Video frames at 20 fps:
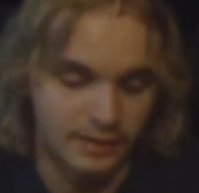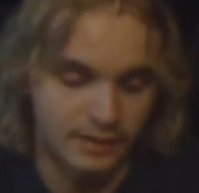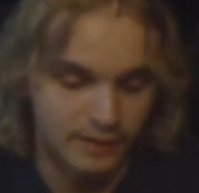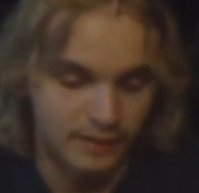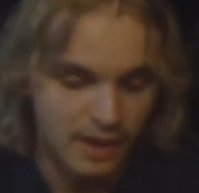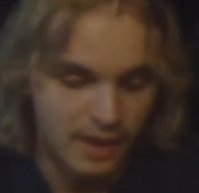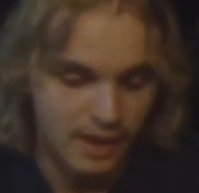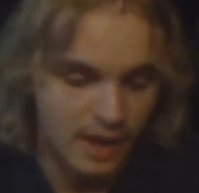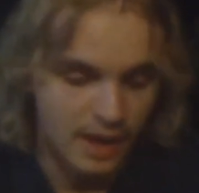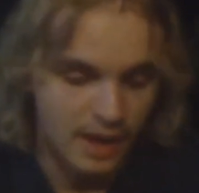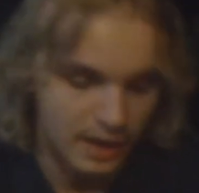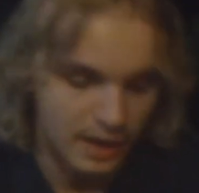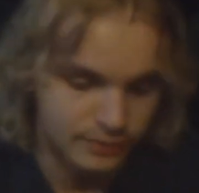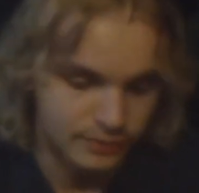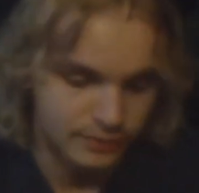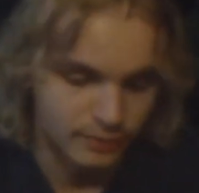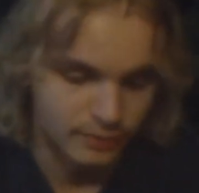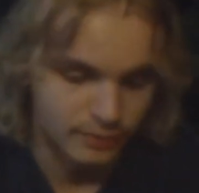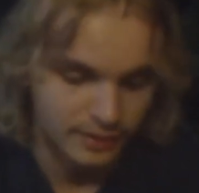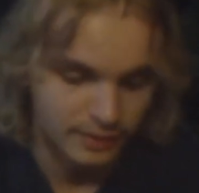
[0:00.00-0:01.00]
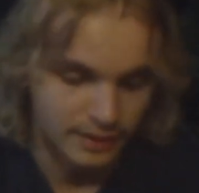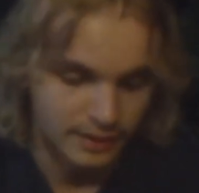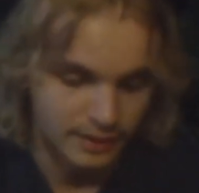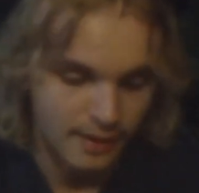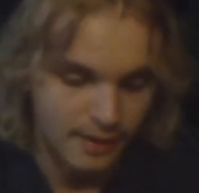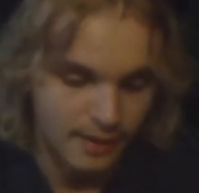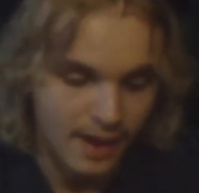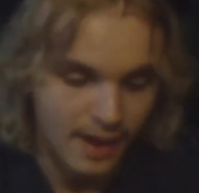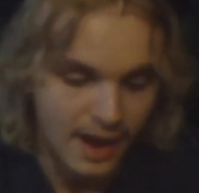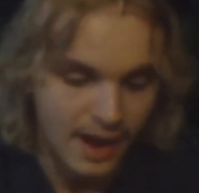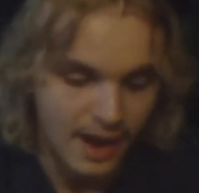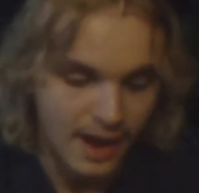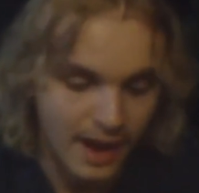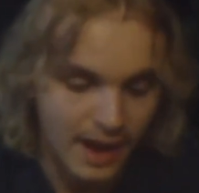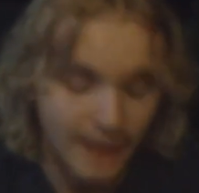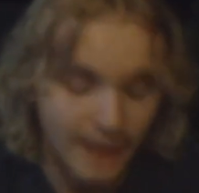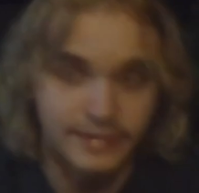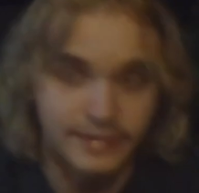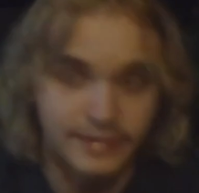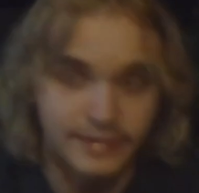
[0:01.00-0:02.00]
And I thought, okay,
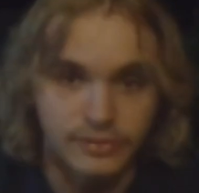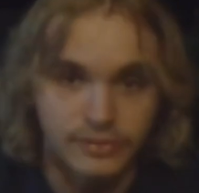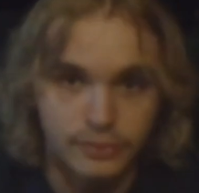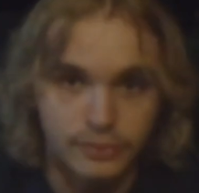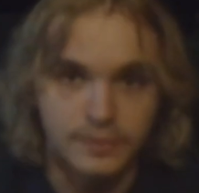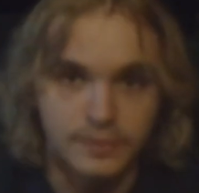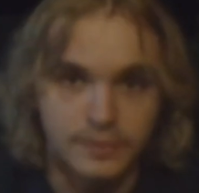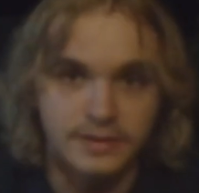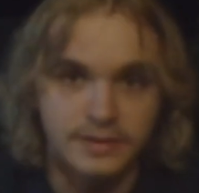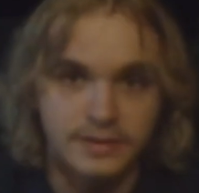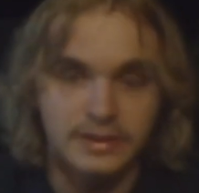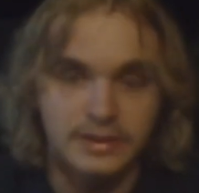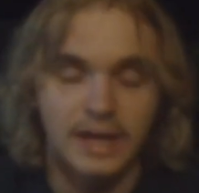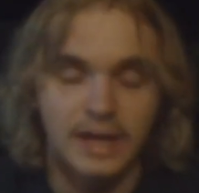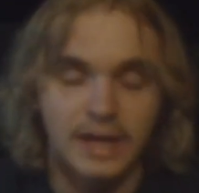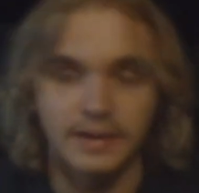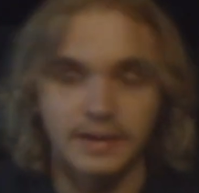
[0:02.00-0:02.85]
I can do this.